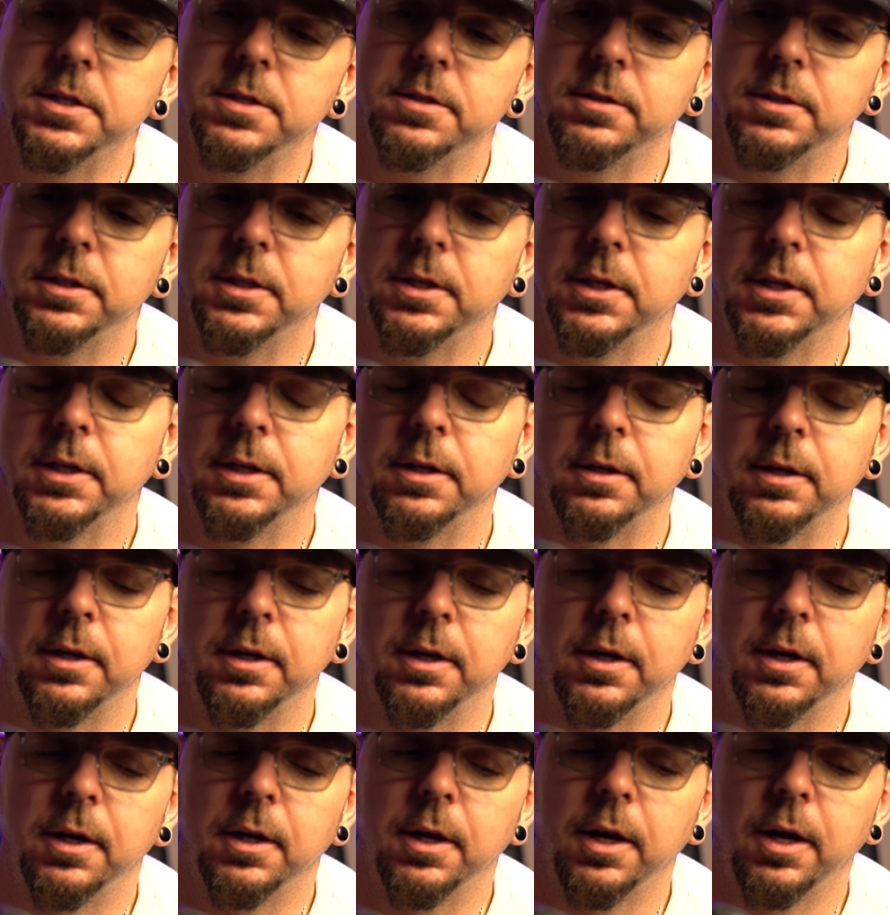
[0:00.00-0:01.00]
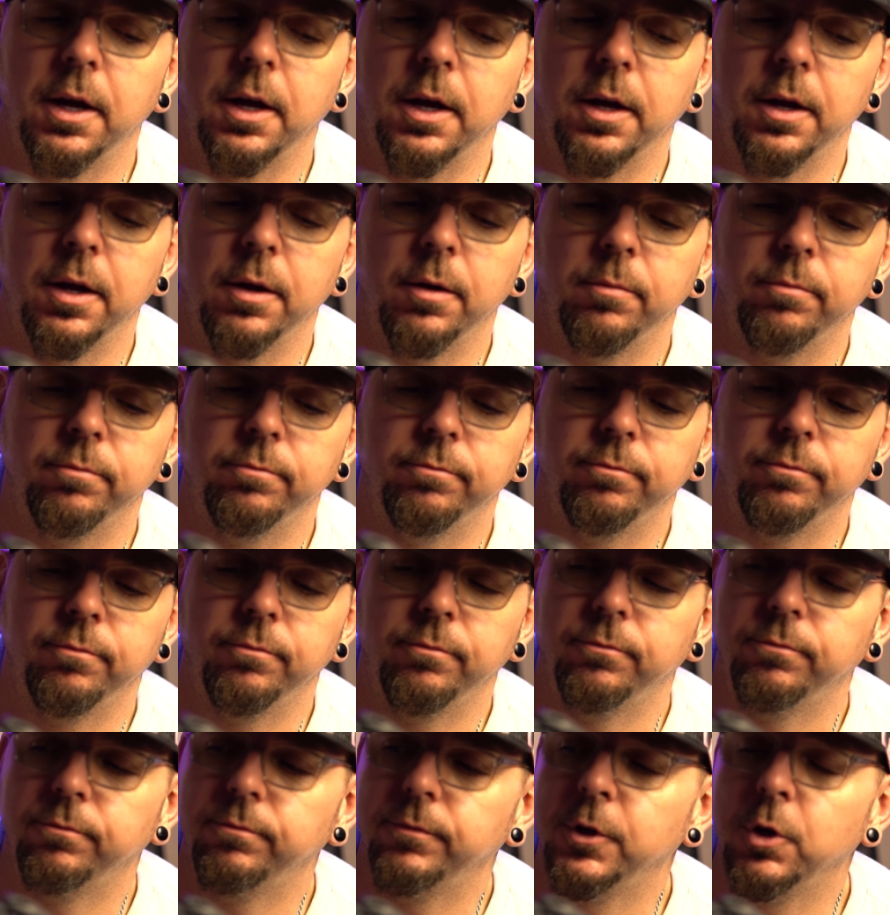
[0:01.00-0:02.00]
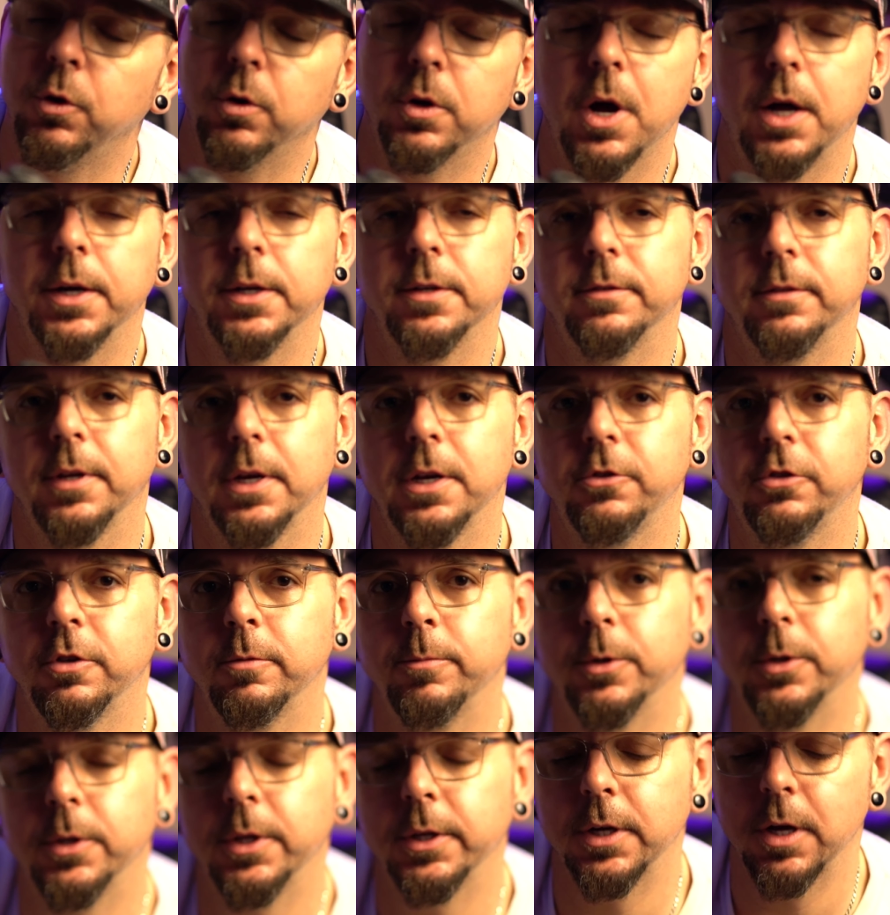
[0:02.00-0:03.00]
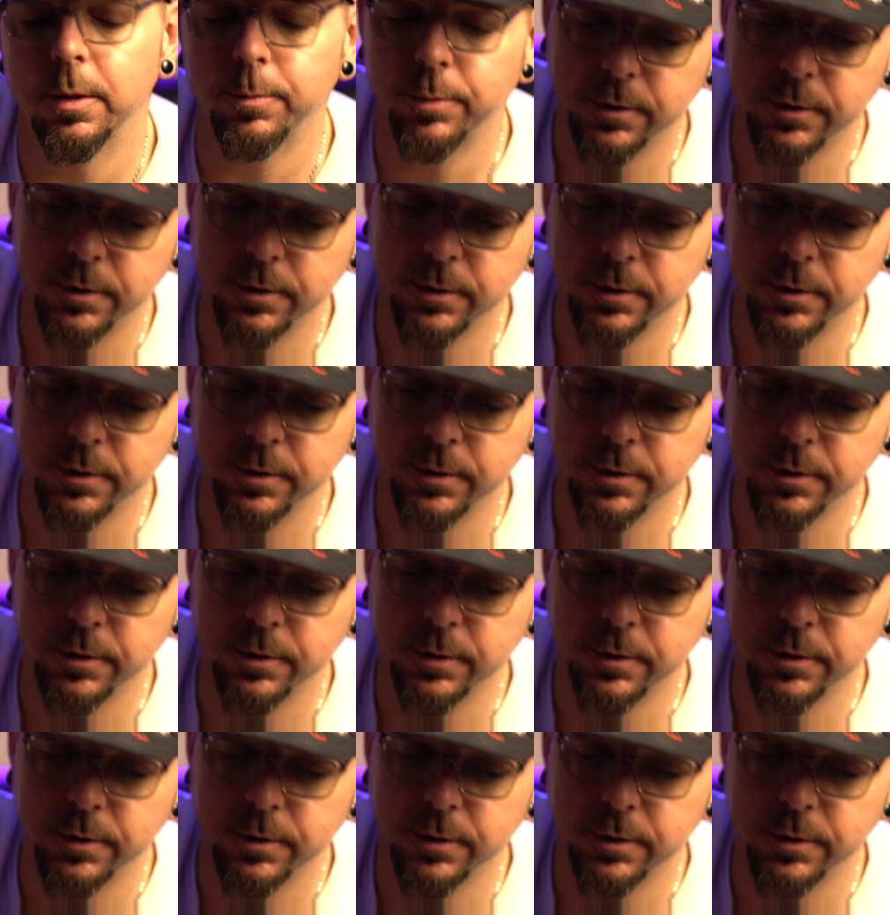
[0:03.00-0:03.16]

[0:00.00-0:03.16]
see condensation building up